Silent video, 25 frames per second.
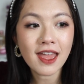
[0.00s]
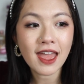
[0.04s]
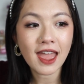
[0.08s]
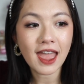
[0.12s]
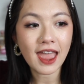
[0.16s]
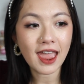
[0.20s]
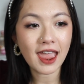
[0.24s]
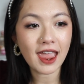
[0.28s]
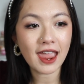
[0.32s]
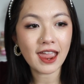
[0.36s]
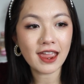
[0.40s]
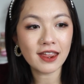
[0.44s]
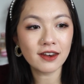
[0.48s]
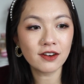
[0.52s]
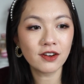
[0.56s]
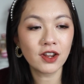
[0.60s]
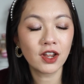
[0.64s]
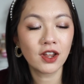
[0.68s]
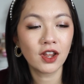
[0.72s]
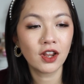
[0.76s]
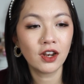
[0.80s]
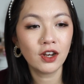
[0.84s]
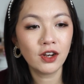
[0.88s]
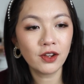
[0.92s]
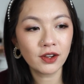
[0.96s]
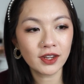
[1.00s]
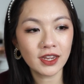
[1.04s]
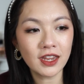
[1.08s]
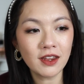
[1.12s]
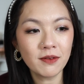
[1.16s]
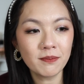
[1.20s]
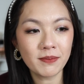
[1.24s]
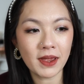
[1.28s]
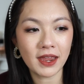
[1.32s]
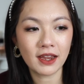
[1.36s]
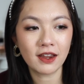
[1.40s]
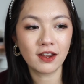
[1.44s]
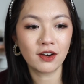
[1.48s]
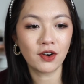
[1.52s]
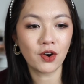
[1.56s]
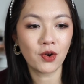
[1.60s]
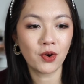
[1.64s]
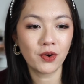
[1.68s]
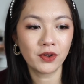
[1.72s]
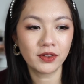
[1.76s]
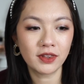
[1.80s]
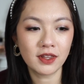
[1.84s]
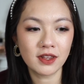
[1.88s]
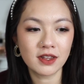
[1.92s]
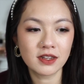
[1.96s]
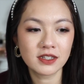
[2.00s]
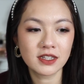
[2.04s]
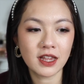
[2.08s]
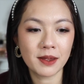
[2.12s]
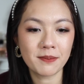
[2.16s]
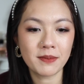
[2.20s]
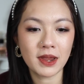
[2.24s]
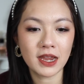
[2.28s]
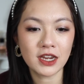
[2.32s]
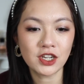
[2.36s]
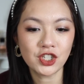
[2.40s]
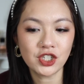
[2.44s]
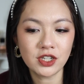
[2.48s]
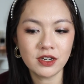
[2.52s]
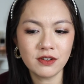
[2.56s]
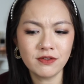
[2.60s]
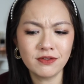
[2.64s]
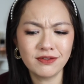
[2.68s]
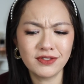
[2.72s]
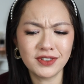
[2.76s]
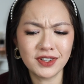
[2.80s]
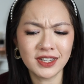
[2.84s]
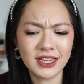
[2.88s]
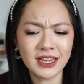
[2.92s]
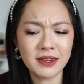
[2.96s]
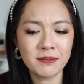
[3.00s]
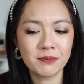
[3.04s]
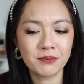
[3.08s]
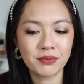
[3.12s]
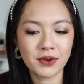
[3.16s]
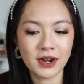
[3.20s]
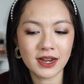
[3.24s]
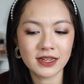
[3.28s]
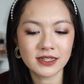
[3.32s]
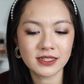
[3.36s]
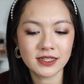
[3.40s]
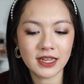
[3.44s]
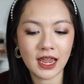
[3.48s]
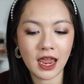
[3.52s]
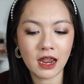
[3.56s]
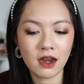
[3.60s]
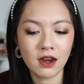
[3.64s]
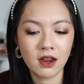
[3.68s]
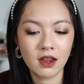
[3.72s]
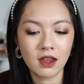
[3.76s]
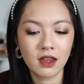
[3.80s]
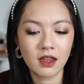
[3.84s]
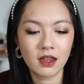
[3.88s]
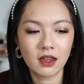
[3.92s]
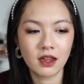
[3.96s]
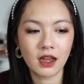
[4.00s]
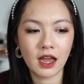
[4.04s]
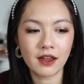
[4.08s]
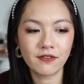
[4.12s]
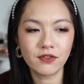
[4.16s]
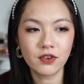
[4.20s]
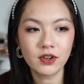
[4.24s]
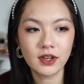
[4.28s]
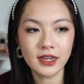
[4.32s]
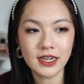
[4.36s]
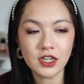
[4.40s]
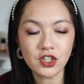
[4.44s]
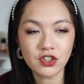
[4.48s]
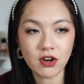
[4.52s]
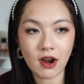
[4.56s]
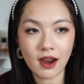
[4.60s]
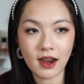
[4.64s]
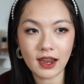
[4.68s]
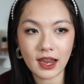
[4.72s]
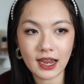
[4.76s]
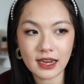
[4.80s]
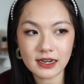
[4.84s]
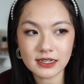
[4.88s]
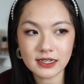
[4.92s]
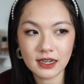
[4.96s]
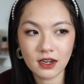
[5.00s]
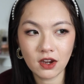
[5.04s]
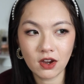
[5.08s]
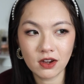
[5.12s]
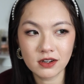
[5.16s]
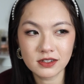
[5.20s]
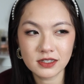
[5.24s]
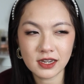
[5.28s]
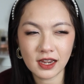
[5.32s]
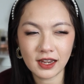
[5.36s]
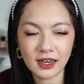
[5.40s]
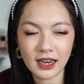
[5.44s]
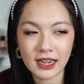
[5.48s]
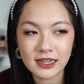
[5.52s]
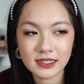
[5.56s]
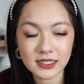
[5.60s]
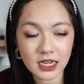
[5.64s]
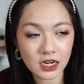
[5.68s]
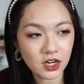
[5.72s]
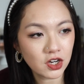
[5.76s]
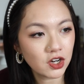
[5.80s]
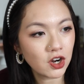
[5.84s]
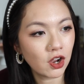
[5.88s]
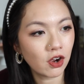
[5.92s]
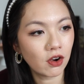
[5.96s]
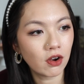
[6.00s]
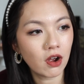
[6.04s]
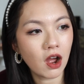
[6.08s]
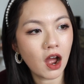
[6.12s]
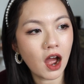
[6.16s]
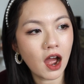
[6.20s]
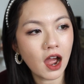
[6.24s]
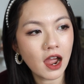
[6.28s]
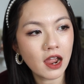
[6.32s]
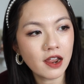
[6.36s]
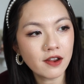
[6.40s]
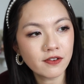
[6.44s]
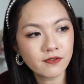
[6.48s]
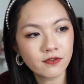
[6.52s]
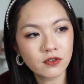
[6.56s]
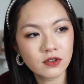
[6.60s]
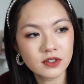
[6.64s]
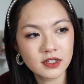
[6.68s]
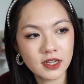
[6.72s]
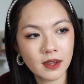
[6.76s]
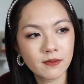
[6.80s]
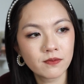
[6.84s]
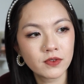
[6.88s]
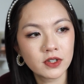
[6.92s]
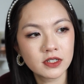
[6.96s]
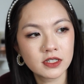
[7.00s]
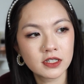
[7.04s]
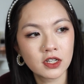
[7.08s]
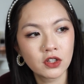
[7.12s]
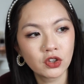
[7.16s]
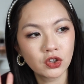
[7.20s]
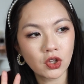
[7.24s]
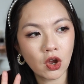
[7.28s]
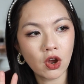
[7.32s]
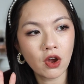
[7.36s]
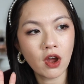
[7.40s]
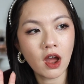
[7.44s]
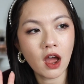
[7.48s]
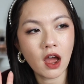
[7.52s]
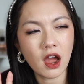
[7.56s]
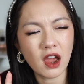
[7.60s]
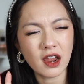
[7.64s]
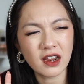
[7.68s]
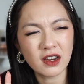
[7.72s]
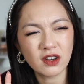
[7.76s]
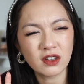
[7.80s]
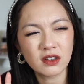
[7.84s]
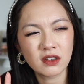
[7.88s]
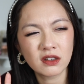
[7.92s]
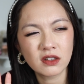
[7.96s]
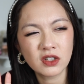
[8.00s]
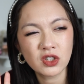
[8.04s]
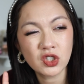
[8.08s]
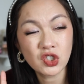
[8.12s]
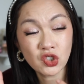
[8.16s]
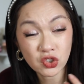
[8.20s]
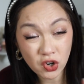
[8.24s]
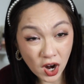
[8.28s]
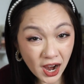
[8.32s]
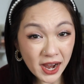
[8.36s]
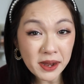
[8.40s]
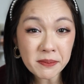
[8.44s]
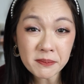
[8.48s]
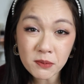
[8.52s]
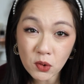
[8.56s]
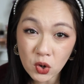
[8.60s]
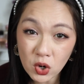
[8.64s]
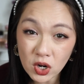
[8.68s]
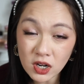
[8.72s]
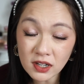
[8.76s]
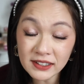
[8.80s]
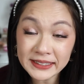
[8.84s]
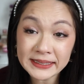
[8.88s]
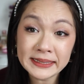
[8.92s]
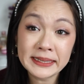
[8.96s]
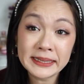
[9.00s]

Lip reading: And looking back at all this, I'm actually really impressed that I've only tried 18 contact lens. I don't know, I for some reason thought I tried more,